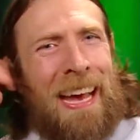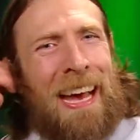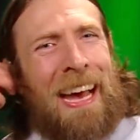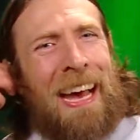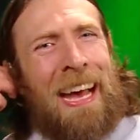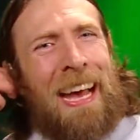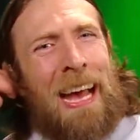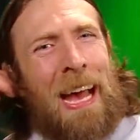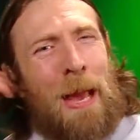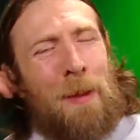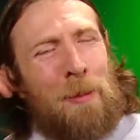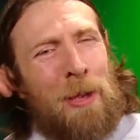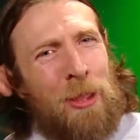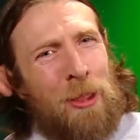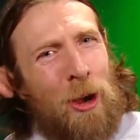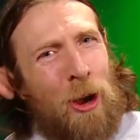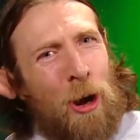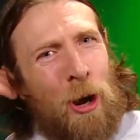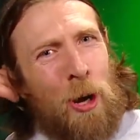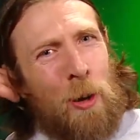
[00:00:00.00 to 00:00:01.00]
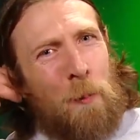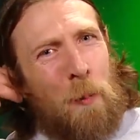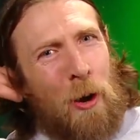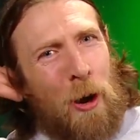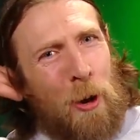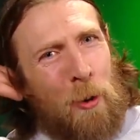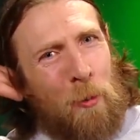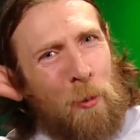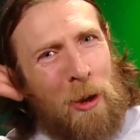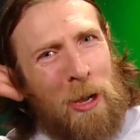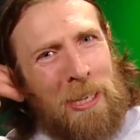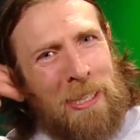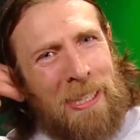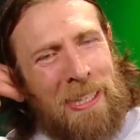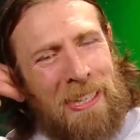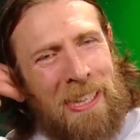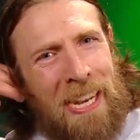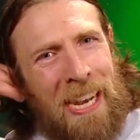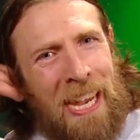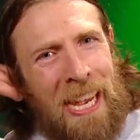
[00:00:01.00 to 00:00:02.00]
I mean, the hard part was
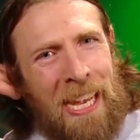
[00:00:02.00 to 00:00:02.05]
is that I